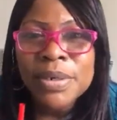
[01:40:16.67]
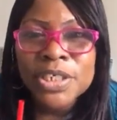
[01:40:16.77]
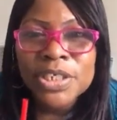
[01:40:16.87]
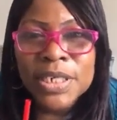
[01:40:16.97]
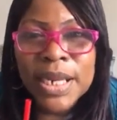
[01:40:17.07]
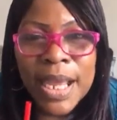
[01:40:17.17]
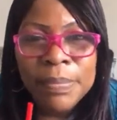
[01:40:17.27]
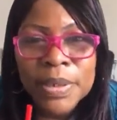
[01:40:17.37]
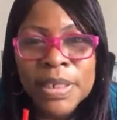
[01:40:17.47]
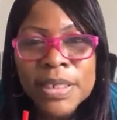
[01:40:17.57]
But shit
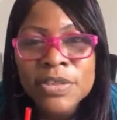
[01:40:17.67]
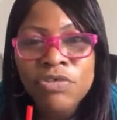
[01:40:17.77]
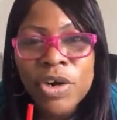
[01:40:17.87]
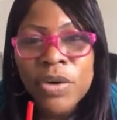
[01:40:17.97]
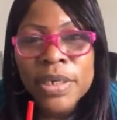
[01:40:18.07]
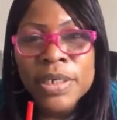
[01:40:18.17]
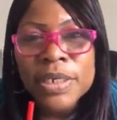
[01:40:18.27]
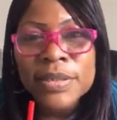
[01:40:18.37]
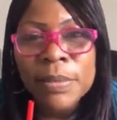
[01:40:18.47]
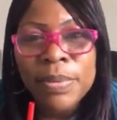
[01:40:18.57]
happened. He's
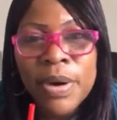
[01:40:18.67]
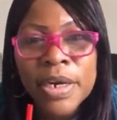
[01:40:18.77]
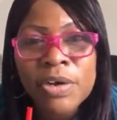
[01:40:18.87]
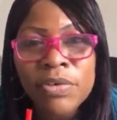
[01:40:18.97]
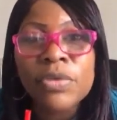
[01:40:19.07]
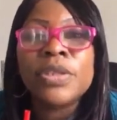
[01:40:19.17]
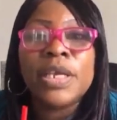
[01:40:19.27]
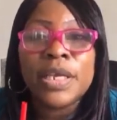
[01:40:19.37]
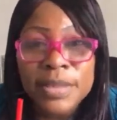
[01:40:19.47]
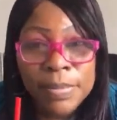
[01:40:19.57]
growing. It's a part of
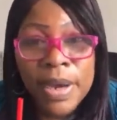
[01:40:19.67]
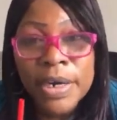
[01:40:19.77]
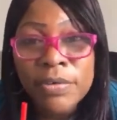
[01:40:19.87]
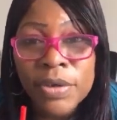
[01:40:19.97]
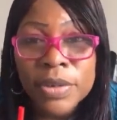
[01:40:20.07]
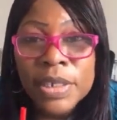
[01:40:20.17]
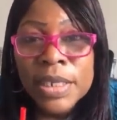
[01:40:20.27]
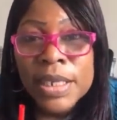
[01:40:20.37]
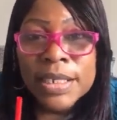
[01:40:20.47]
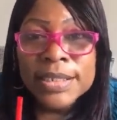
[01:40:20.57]
growth. Yeah, it's a part of growth.
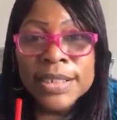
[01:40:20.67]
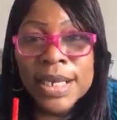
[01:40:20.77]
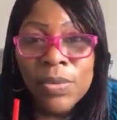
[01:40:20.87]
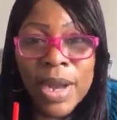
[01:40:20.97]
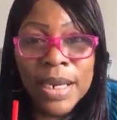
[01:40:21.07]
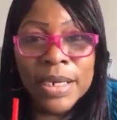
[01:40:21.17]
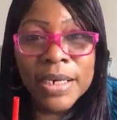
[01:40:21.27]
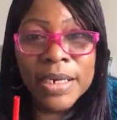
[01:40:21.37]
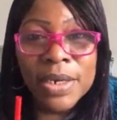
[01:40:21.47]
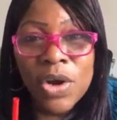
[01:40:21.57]
Tell
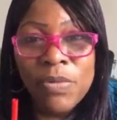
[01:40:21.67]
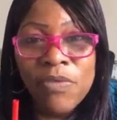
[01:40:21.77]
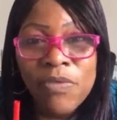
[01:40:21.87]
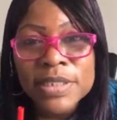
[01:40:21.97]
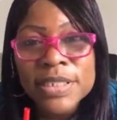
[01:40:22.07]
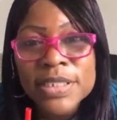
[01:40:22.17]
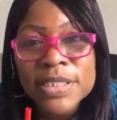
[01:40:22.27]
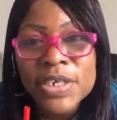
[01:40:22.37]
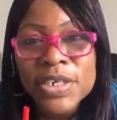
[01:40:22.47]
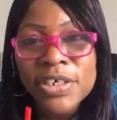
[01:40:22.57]
Wiley to go home before
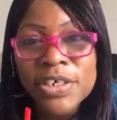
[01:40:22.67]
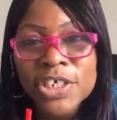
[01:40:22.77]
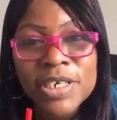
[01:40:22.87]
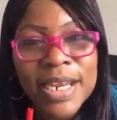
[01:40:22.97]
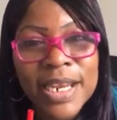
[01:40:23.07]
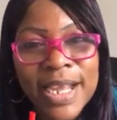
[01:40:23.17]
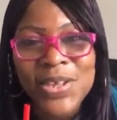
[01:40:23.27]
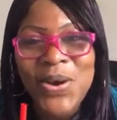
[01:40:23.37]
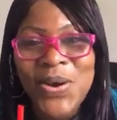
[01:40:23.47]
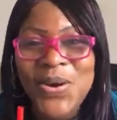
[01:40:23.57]
ZT turn the street lights
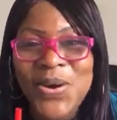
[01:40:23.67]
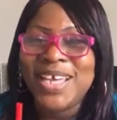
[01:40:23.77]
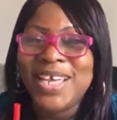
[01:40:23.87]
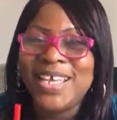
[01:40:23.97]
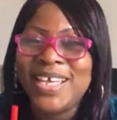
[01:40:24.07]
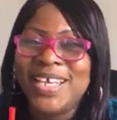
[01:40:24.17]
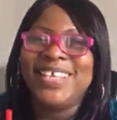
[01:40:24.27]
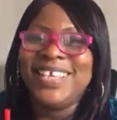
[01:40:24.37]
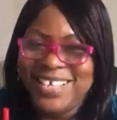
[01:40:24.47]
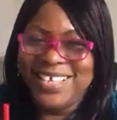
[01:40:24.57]
on.
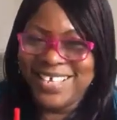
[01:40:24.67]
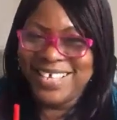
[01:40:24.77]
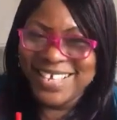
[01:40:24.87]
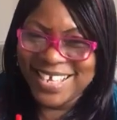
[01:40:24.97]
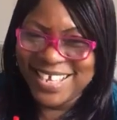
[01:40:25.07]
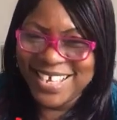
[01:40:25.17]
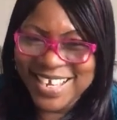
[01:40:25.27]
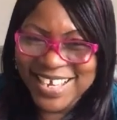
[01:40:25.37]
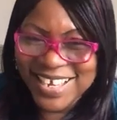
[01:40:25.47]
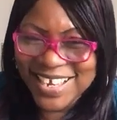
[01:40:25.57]

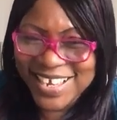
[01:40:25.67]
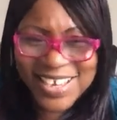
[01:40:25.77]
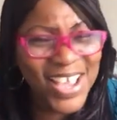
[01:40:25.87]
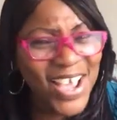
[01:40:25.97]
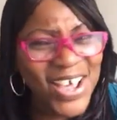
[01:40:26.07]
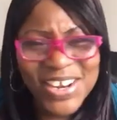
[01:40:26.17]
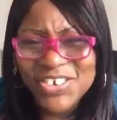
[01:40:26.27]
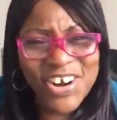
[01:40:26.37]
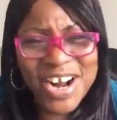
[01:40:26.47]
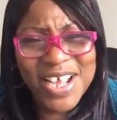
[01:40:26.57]
Y'all,
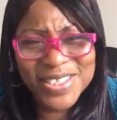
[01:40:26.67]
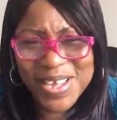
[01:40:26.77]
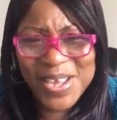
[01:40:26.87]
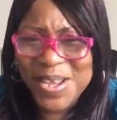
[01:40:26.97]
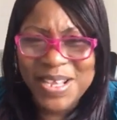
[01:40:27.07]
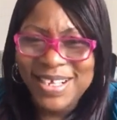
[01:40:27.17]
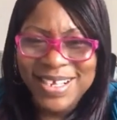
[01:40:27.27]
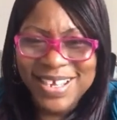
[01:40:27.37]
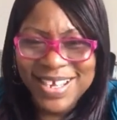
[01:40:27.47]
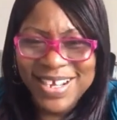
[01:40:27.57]
that's
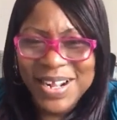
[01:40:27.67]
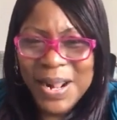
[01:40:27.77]
crazy.